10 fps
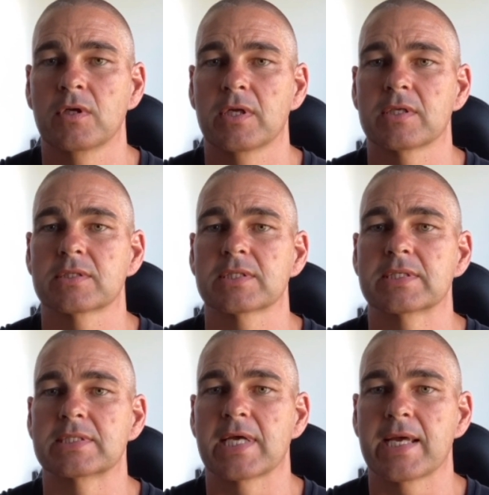into
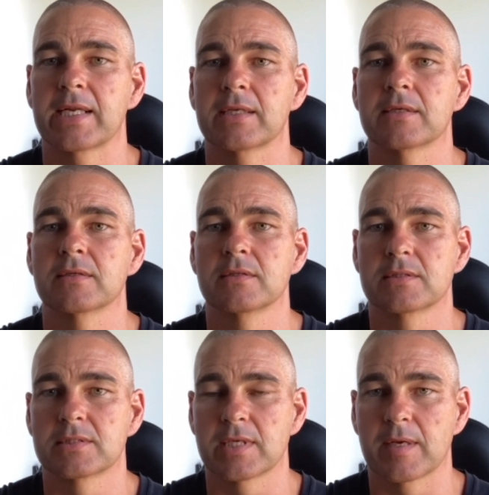daily
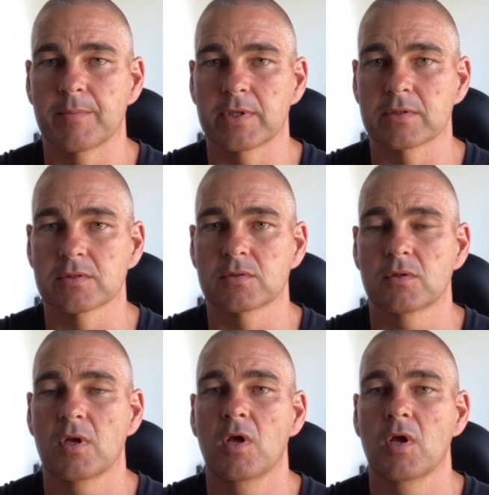segments.